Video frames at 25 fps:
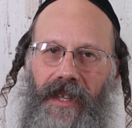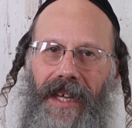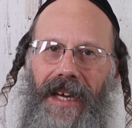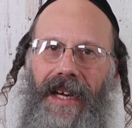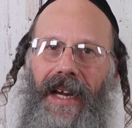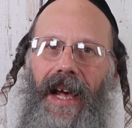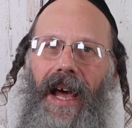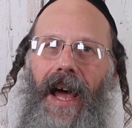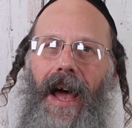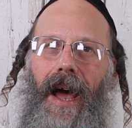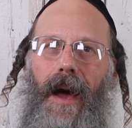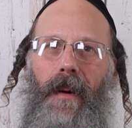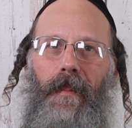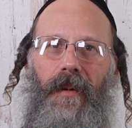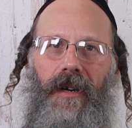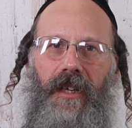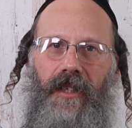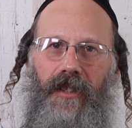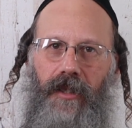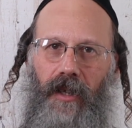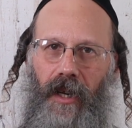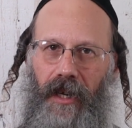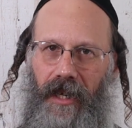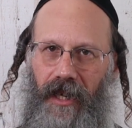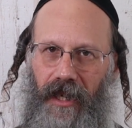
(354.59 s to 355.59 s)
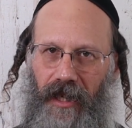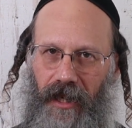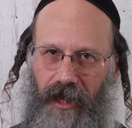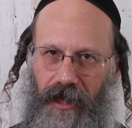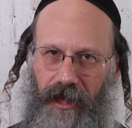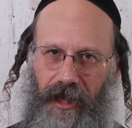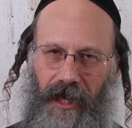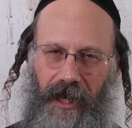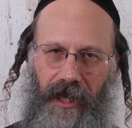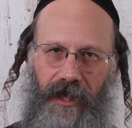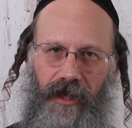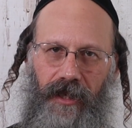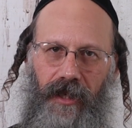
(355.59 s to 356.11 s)
That habit is like an
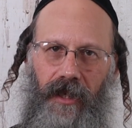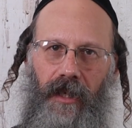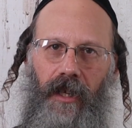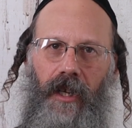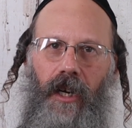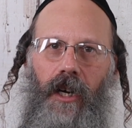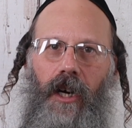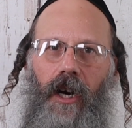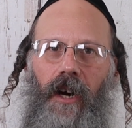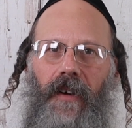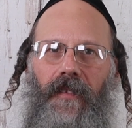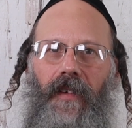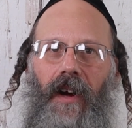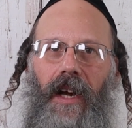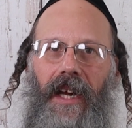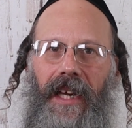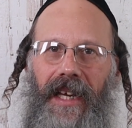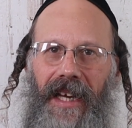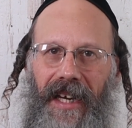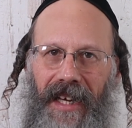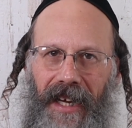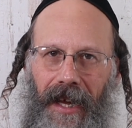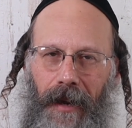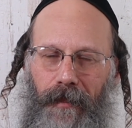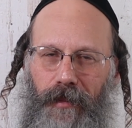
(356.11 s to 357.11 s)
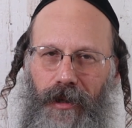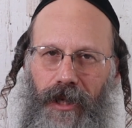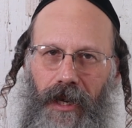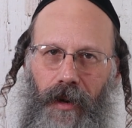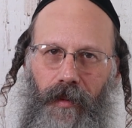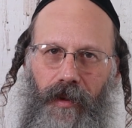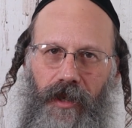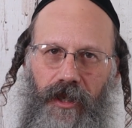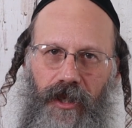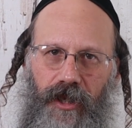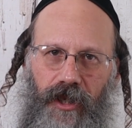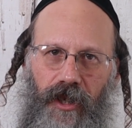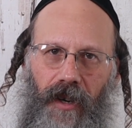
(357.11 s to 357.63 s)
addiction of getting upset
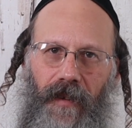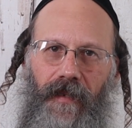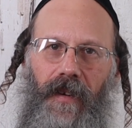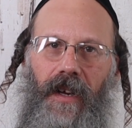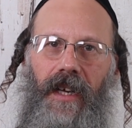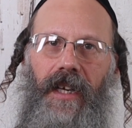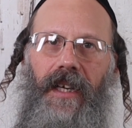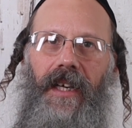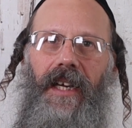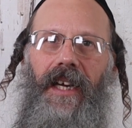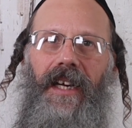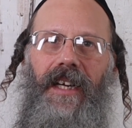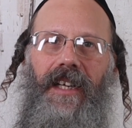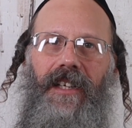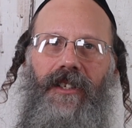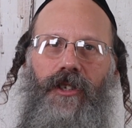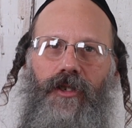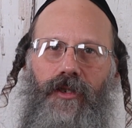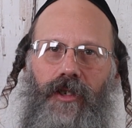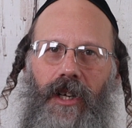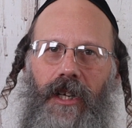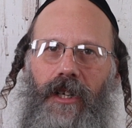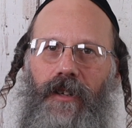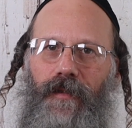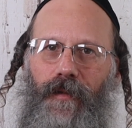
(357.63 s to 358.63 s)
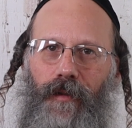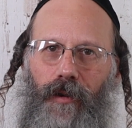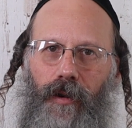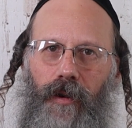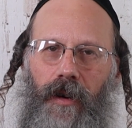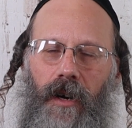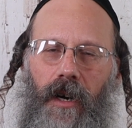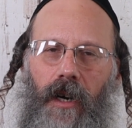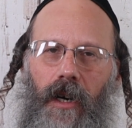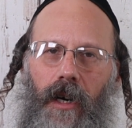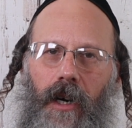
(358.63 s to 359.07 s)
with yourself, getting stressful.